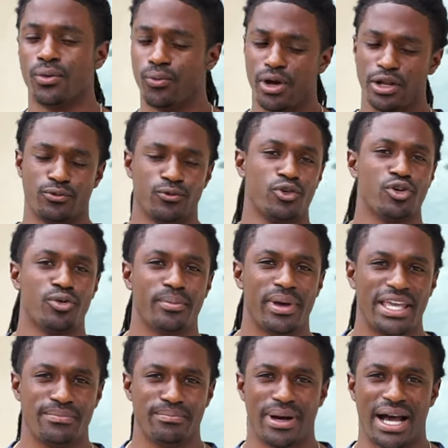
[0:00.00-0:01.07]
One
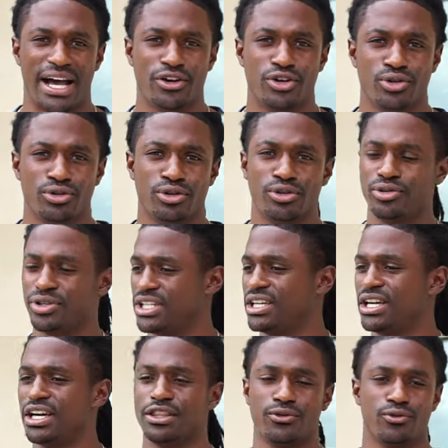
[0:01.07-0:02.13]
roommate buy Hulu and
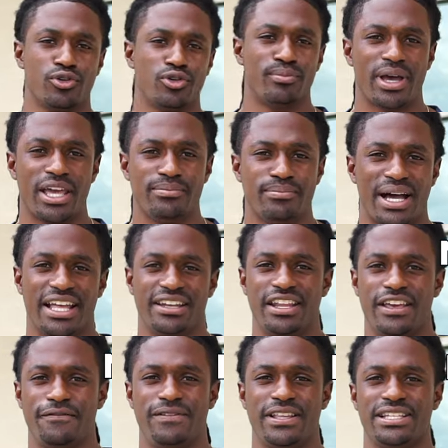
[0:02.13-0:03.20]
the other roommate buy
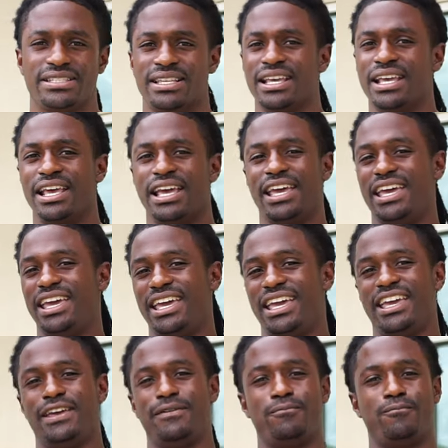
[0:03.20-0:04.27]
Netflix, and,
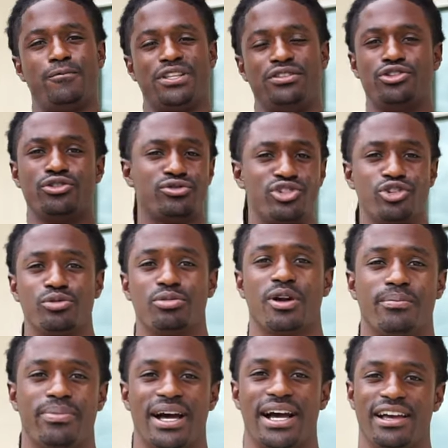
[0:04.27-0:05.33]
and with YouTube
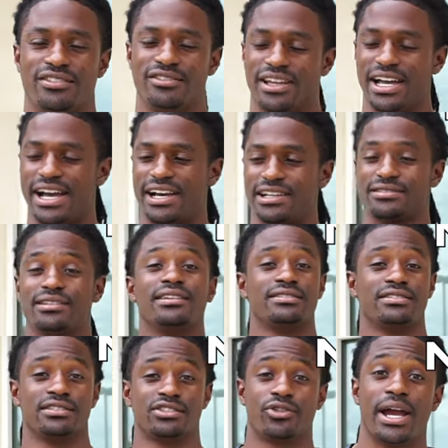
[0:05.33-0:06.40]
combined, you guys
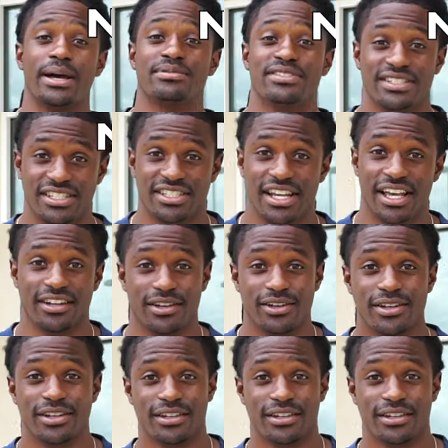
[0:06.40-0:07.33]
subscribe to the channel.